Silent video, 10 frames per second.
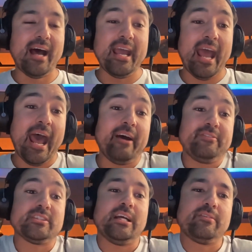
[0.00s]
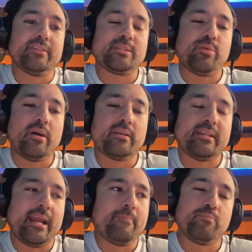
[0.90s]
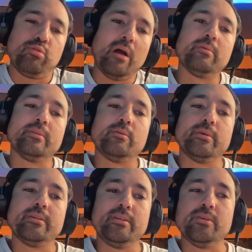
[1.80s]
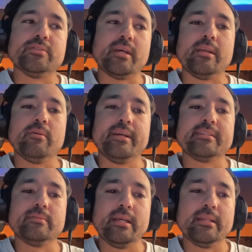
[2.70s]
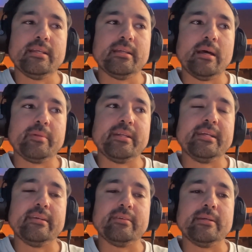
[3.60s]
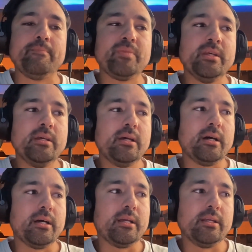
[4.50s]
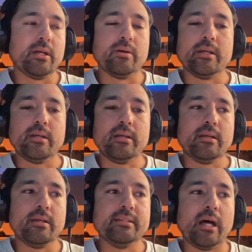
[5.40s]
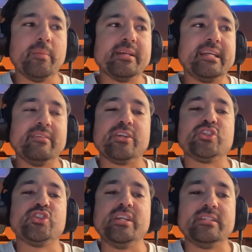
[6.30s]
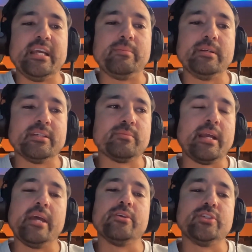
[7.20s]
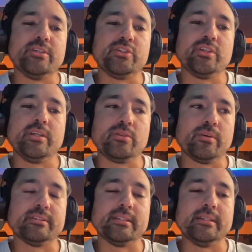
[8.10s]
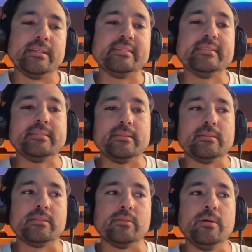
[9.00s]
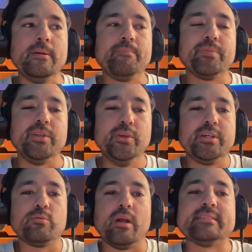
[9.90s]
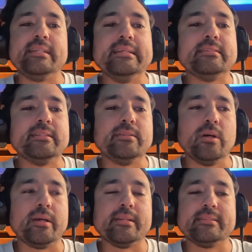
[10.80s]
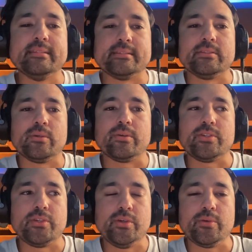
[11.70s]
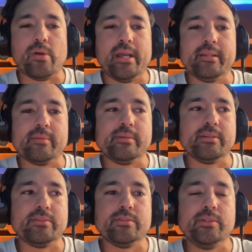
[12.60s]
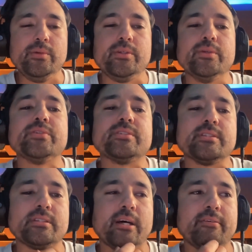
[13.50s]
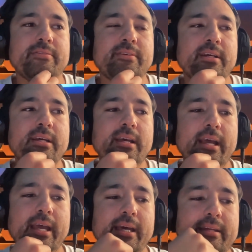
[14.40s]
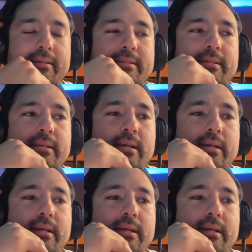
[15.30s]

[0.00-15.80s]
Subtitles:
I have to cover this product that I probably wouldn't use anyways, and then I'm gonna give it, I'm gonna give it a shitty take because my energy is shitty towards it, and this isn't so. You can rest easy knowing this isn't towards you, right? Like, because you use the stuff, and